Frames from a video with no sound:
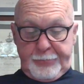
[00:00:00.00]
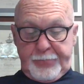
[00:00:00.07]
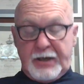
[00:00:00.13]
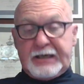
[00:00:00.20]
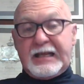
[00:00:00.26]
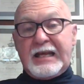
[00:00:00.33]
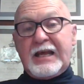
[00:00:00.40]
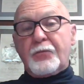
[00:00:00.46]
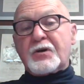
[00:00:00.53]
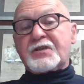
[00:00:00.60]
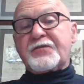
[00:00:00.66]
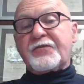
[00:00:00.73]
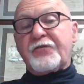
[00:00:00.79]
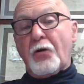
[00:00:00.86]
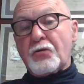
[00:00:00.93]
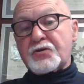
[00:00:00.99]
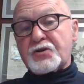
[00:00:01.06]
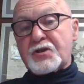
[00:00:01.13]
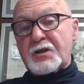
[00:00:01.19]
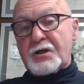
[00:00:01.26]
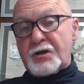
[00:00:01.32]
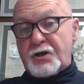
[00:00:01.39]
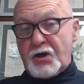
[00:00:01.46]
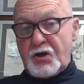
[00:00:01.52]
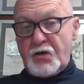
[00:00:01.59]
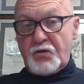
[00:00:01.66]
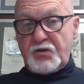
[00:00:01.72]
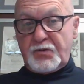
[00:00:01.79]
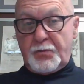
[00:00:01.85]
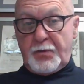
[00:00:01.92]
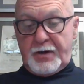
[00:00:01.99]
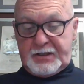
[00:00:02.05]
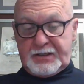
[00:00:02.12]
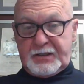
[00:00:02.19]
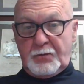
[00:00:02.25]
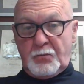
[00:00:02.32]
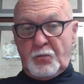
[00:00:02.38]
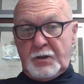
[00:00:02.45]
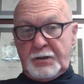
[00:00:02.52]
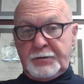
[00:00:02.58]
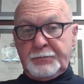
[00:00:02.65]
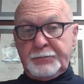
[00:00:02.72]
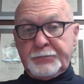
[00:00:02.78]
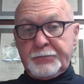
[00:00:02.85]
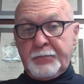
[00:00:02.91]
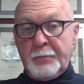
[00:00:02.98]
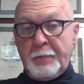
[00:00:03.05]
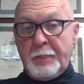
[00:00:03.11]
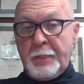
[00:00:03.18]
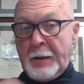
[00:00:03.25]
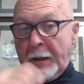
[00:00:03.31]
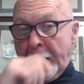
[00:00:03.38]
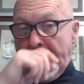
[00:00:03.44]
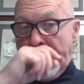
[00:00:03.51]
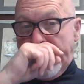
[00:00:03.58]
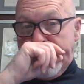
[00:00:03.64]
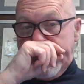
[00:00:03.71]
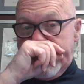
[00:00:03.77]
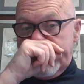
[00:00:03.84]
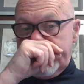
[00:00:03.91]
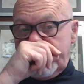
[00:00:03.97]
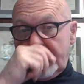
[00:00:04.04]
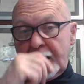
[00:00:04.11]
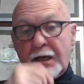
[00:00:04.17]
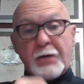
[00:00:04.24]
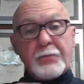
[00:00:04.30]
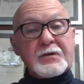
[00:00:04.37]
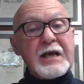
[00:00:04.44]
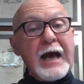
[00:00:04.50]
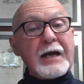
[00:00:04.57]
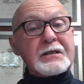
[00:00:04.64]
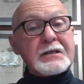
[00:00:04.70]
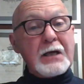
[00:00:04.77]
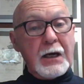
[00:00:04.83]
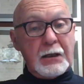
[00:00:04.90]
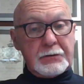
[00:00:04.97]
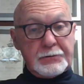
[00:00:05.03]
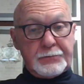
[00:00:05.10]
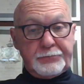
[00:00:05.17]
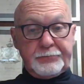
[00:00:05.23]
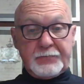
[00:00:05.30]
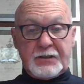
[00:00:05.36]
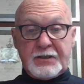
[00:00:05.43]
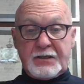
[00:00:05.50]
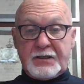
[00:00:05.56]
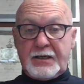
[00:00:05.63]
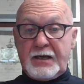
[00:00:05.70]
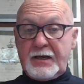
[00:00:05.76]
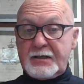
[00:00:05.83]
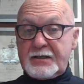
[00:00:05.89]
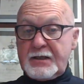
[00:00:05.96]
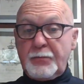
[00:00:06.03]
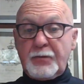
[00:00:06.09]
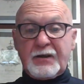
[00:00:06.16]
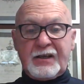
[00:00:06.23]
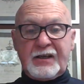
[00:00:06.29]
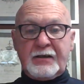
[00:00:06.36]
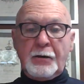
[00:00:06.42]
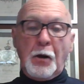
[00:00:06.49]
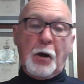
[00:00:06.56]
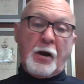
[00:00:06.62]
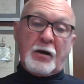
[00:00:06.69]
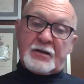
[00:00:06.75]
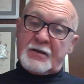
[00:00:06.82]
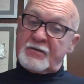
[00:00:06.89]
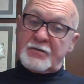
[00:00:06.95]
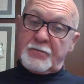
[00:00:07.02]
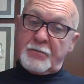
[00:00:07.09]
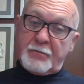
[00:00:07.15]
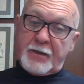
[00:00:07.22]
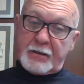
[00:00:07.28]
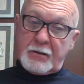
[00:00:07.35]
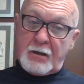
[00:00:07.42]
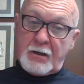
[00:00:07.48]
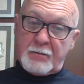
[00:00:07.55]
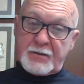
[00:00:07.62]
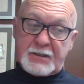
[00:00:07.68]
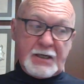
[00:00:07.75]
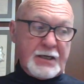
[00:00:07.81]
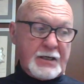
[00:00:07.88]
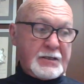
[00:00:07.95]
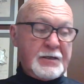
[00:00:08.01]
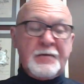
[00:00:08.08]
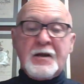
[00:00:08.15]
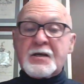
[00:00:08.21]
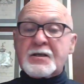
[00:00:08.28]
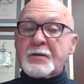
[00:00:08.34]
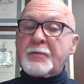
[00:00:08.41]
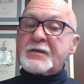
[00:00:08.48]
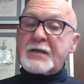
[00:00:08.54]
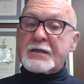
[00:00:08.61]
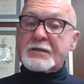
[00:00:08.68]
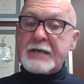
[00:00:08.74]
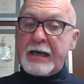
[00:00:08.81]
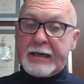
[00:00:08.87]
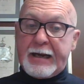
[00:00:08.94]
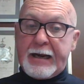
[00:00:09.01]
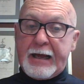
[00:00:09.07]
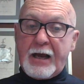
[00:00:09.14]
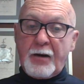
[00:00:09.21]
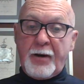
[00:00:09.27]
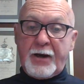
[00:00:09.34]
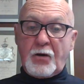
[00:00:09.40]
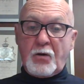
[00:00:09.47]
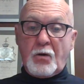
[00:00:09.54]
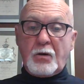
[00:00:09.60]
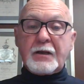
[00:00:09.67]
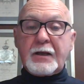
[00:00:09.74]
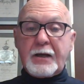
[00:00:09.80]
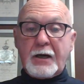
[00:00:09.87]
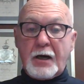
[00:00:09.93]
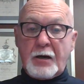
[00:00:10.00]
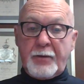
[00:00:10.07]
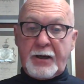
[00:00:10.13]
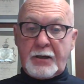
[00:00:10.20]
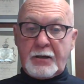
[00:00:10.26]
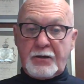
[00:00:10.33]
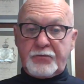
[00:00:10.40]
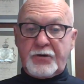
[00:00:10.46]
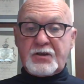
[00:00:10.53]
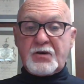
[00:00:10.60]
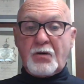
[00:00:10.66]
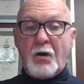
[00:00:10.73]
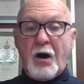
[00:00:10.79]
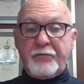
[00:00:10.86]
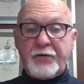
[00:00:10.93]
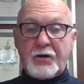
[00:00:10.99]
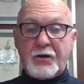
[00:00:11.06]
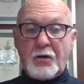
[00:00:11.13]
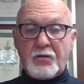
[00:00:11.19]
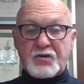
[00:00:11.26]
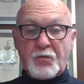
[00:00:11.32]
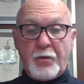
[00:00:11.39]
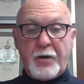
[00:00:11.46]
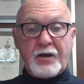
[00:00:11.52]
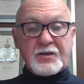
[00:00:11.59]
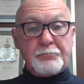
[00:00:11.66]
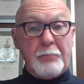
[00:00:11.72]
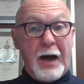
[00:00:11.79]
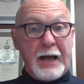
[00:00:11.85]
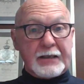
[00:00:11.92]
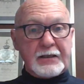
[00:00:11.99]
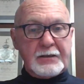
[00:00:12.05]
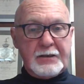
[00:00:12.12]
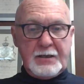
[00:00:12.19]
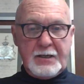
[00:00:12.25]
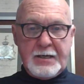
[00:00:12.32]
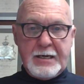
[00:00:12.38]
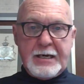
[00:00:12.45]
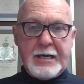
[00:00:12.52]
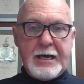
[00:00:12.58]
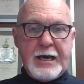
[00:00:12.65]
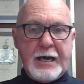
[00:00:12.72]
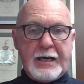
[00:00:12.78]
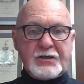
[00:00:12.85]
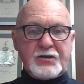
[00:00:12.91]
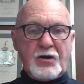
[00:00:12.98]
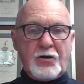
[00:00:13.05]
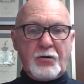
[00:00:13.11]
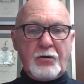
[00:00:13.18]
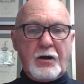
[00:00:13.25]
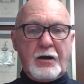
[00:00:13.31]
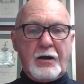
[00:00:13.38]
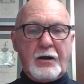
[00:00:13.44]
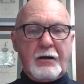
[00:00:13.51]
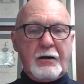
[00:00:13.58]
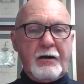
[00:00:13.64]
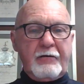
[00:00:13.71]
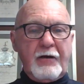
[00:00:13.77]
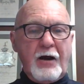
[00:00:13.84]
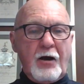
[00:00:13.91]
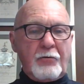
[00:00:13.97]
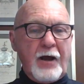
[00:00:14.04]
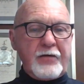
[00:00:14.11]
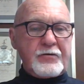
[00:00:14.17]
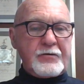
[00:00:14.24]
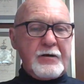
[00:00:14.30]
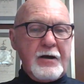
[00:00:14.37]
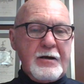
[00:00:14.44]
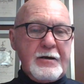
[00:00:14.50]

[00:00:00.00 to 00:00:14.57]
but he was falsely accused by someone, and he was exiled. Cymbeline seems to make a lot of mistakes. Cymbeline says, "Get out of my court, get out of my country." So off he goes to Wales, but he has a rather